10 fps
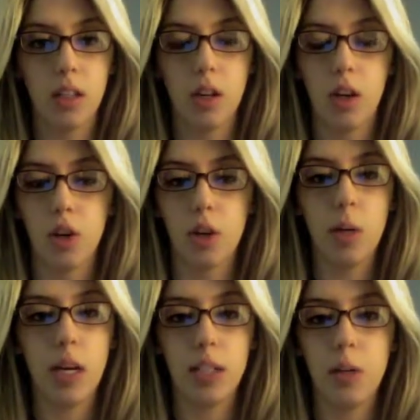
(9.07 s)
Her normal
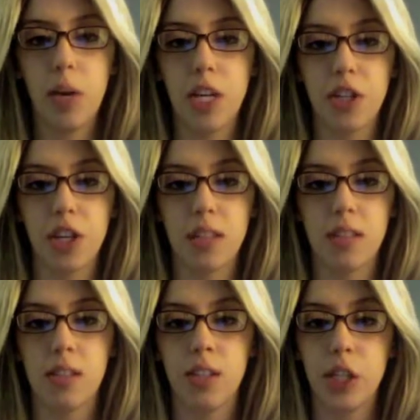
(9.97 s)
occupation is a
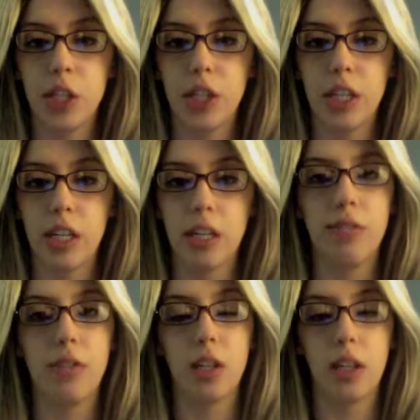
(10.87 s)
security guard
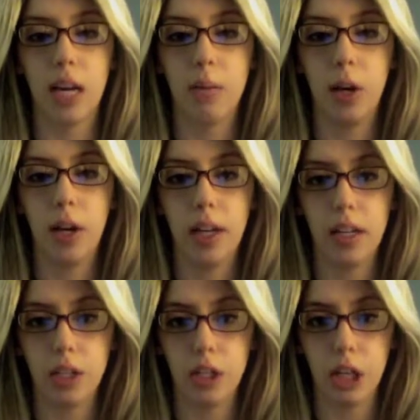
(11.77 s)
for a library
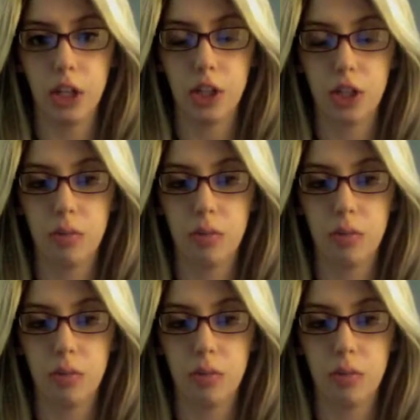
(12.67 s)
and a church.